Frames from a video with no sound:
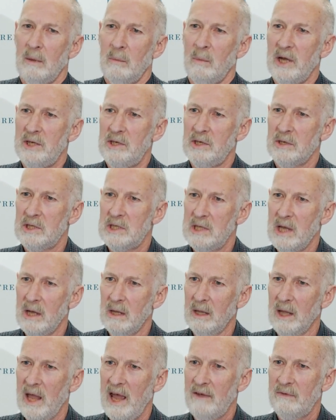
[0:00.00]
But you're
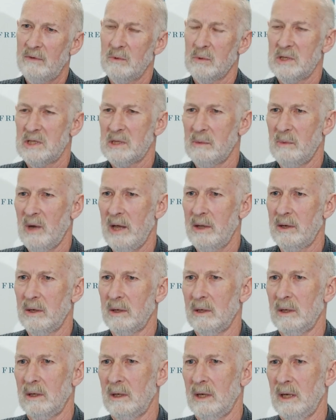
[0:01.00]
still left with some
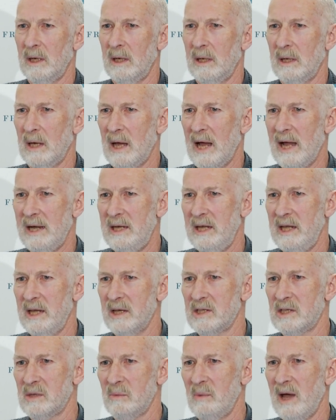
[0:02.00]
other uh,
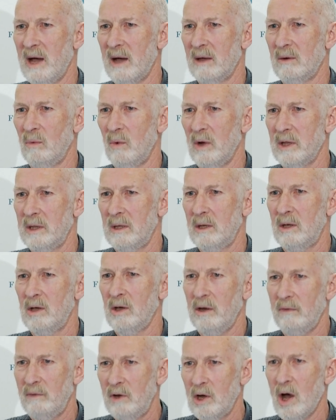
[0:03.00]
ideas about what
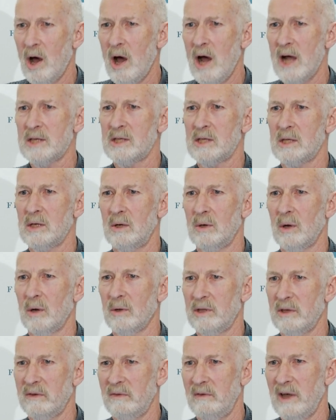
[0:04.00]
could have caused the
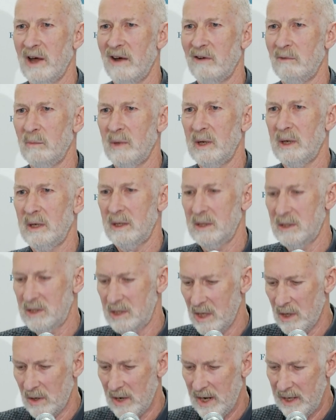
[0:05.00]
growth of government, and
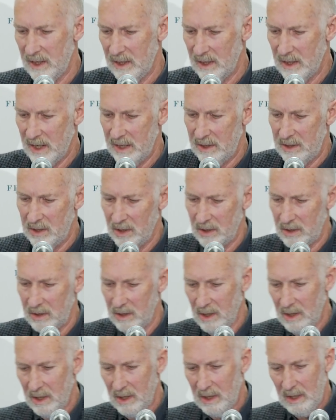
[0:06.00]
so I, I took
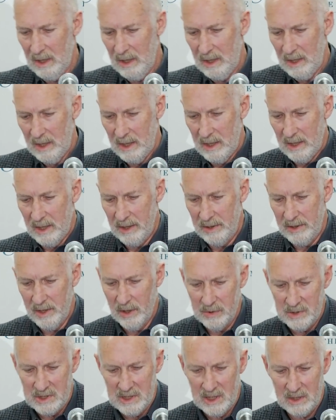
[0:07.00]
uh,
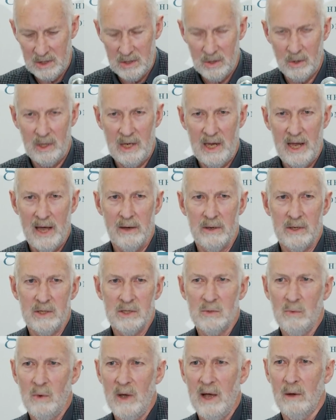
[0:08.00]
those into account
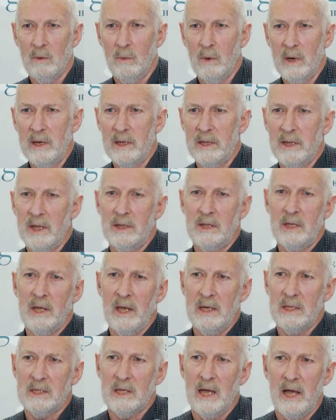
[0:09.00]
as well. One of the
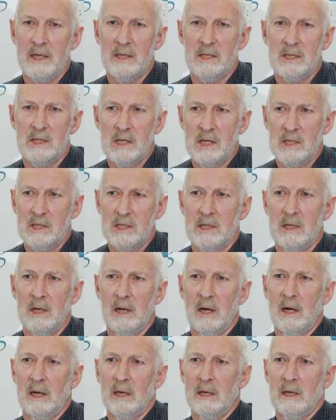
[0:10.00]
things I insisted
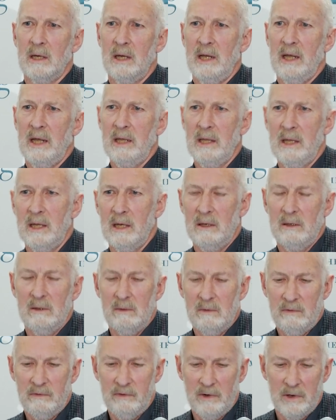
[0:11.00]
on in the
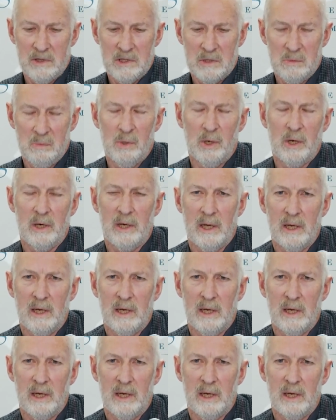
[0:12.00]
first book,